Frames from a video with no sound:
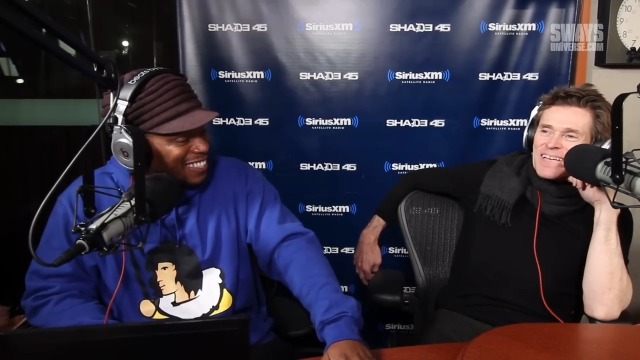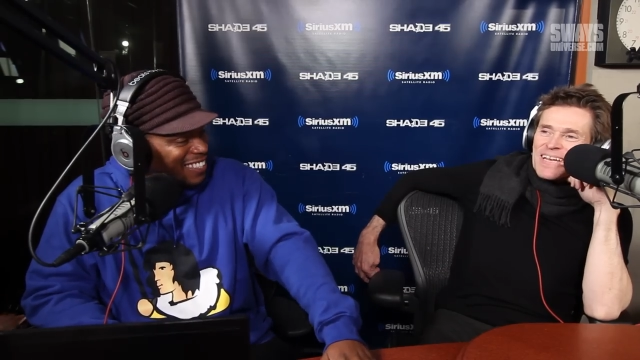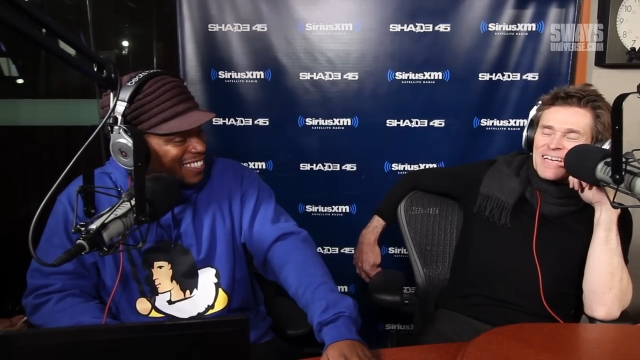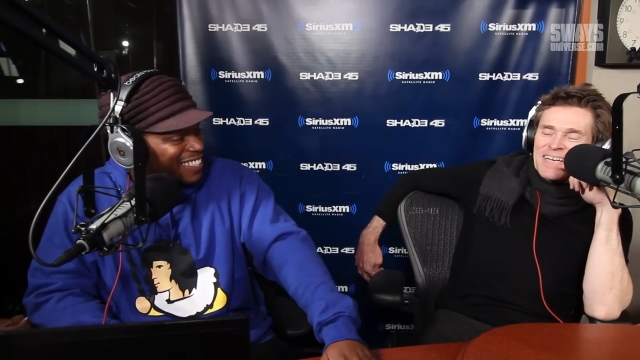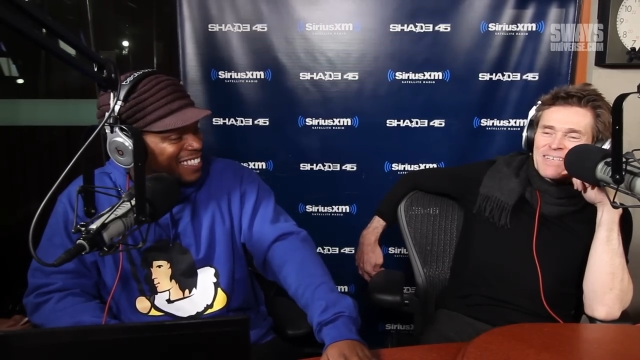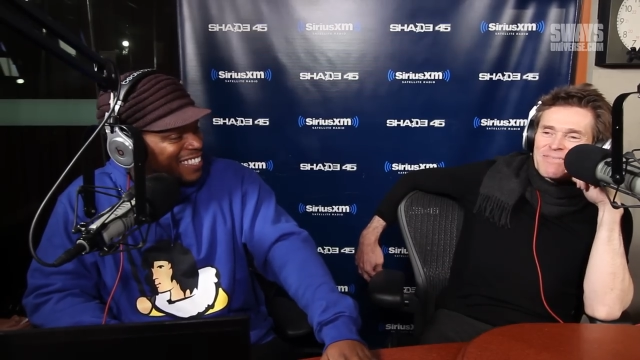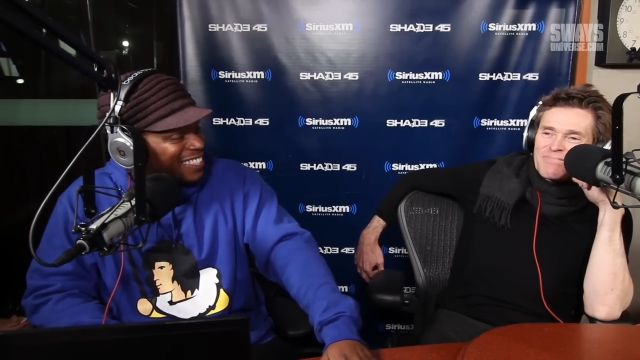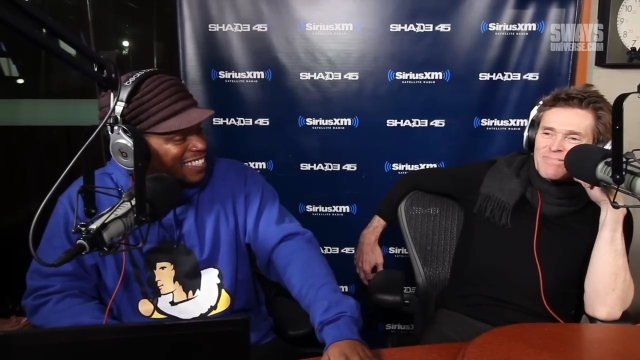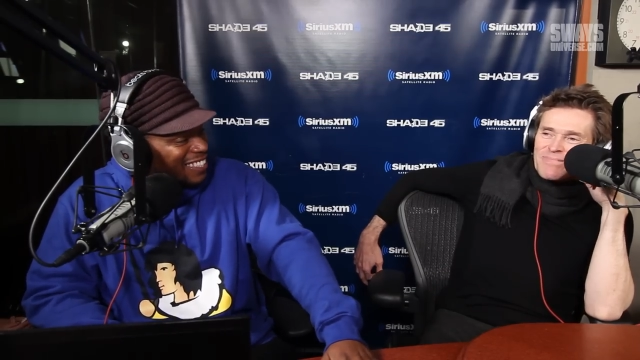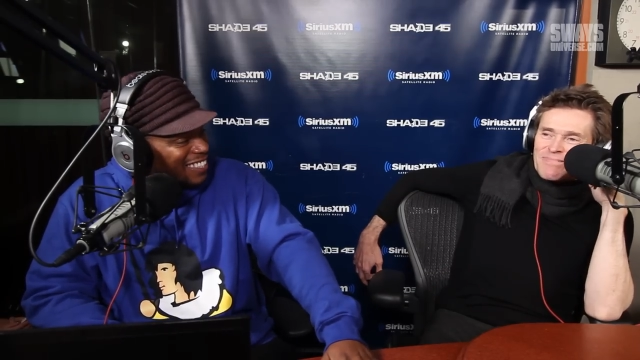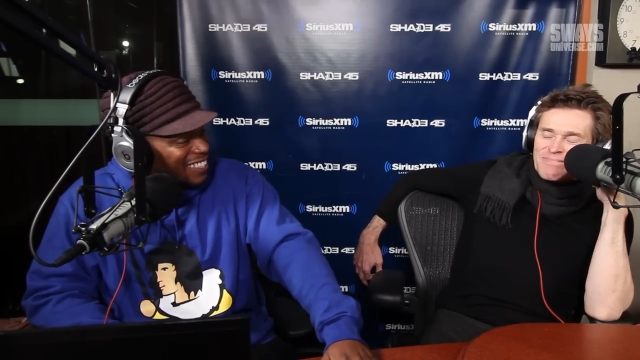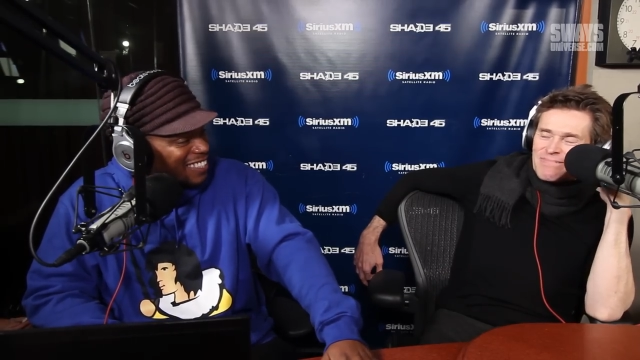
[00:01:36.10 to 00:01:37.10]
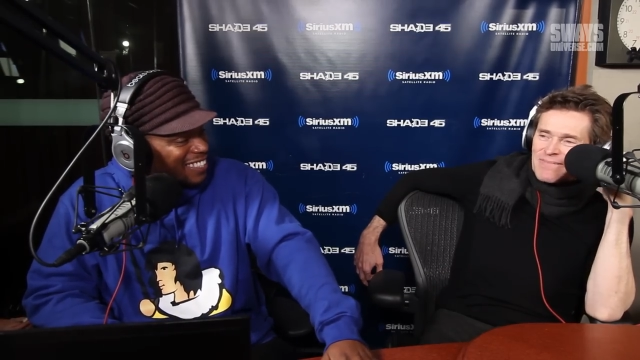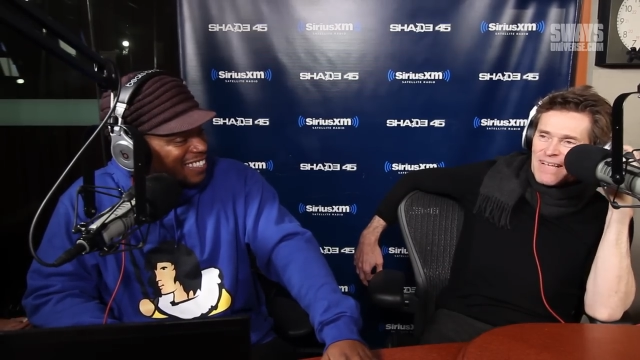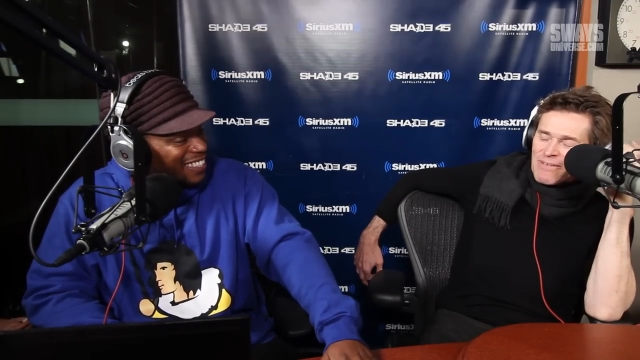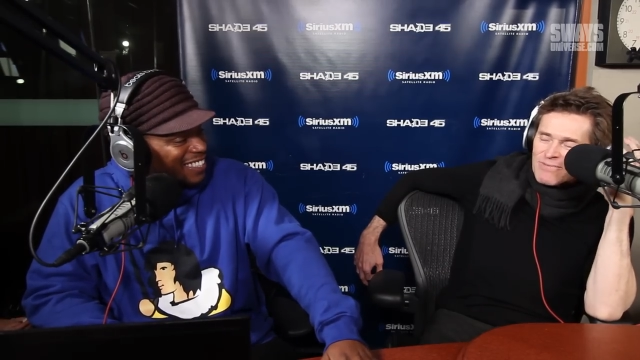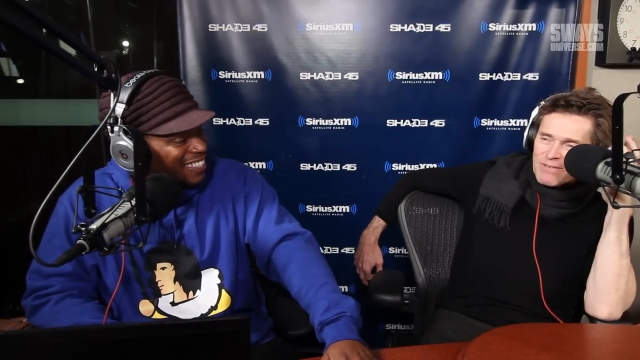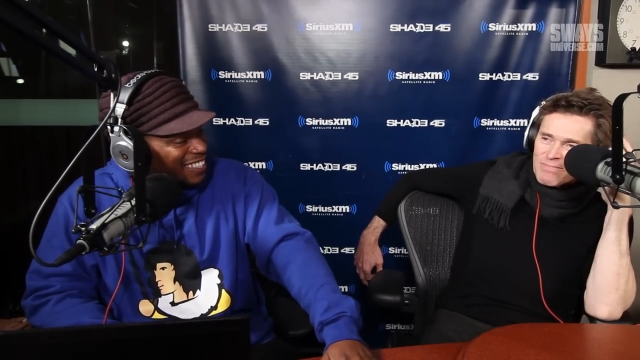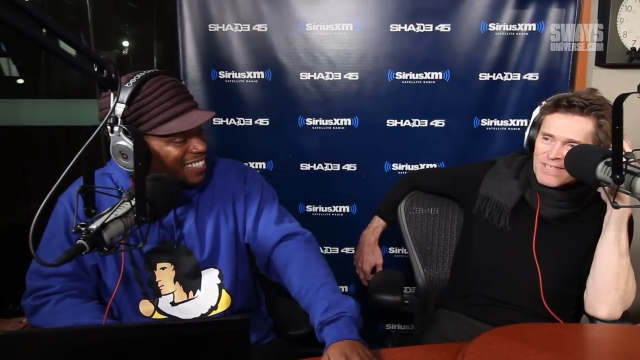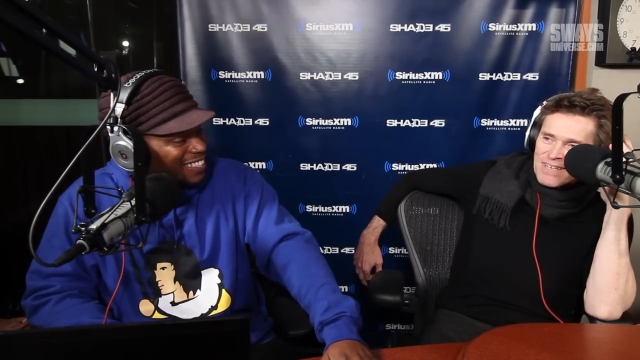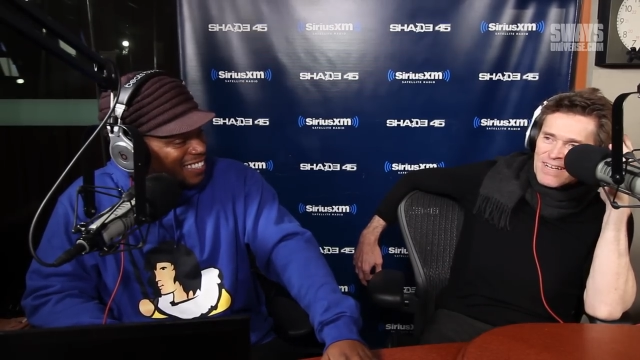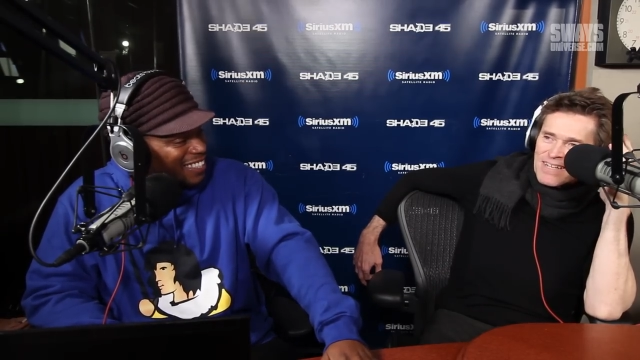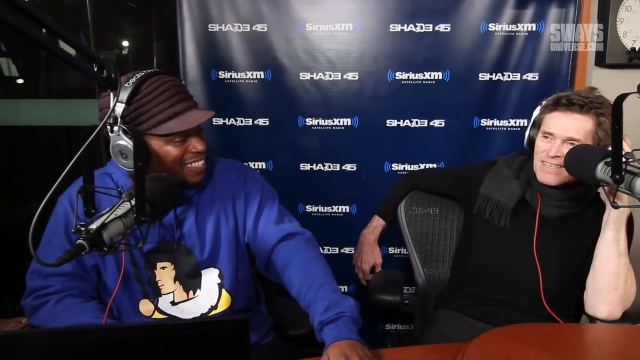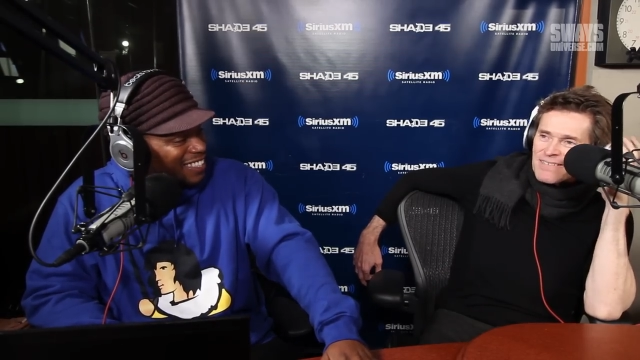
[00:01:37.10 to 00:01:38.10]
Speaker 1: uh, that was
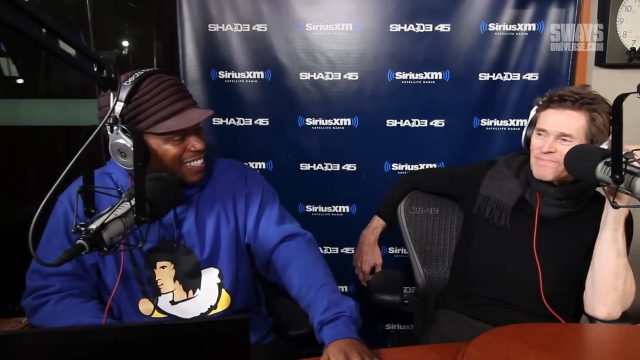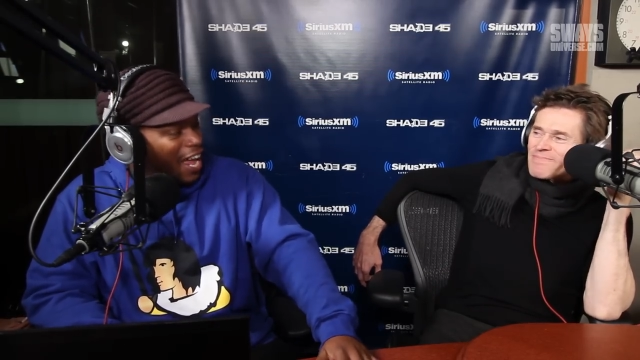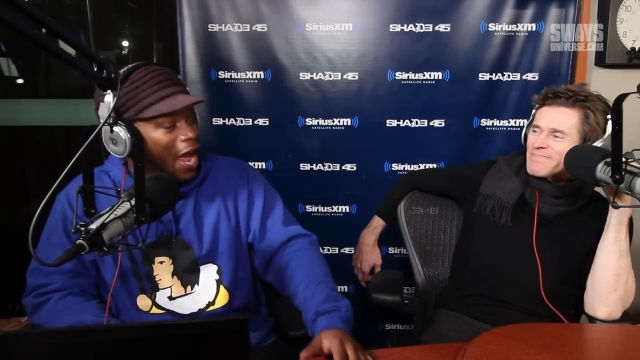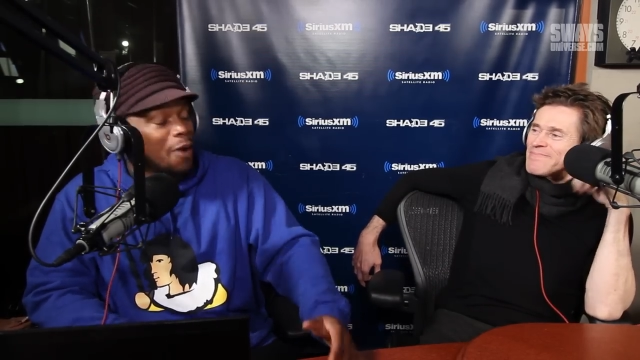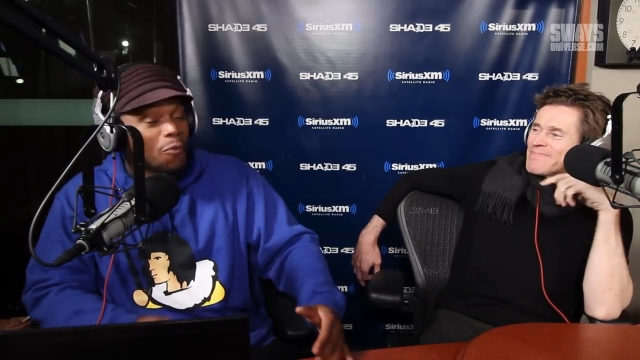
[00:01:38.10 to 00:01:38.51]
Madonna. That